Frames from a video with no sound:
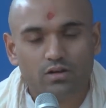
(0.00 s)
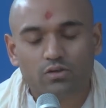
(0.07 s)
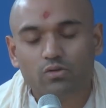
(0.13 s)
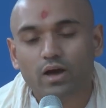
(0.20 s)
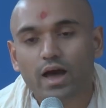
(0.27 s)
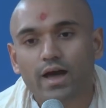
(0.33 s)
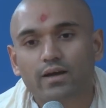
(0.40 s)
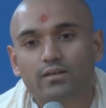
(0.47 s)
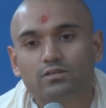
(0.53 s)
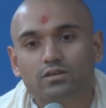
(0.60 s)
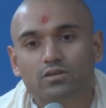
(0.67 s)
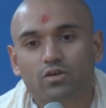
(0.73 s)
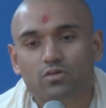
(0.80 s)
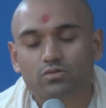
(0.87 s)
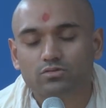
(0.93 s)
You had to
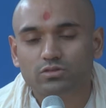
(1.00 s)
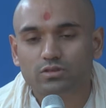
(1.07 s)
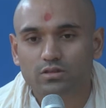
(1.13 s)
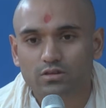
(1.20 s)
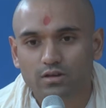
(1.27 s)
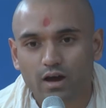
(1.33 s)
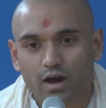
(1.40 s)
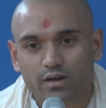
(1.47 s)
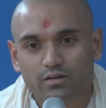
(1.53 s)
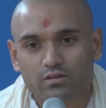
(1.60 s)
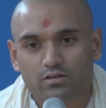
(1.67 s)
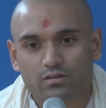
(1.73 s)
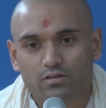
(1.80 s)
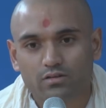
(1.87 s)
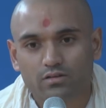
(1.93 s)
go to the
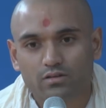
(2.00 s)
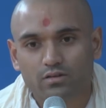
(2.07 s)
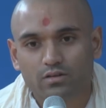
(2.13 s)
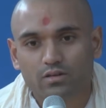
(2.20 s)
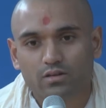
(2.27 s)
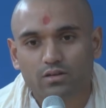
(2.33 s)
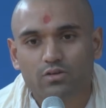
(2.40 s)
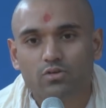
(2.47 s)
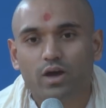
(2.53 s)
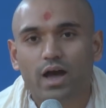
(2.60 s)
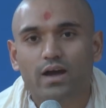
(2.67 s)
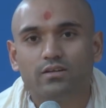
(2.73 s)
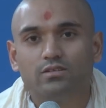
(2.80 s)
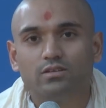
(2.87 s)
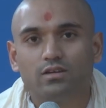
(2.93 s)
doctor you
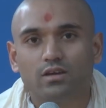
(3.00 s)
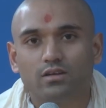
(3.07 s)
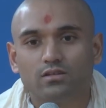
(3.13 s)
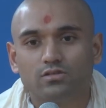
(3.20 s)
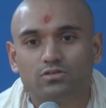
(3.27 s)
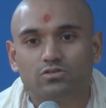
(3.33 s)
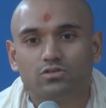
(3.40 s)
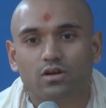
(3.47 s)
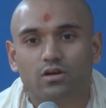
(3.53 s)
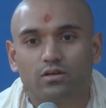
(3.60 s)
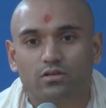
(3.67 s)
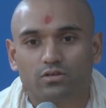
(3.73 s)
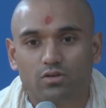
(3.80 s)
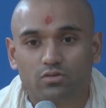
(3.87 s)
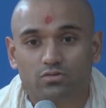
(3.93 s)
had to get
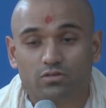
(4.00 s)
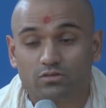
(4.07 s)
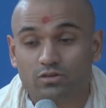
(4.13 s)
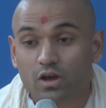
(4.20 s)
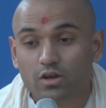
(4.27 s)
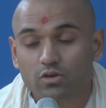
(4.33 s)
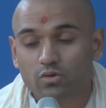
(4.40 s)
stronger dosage.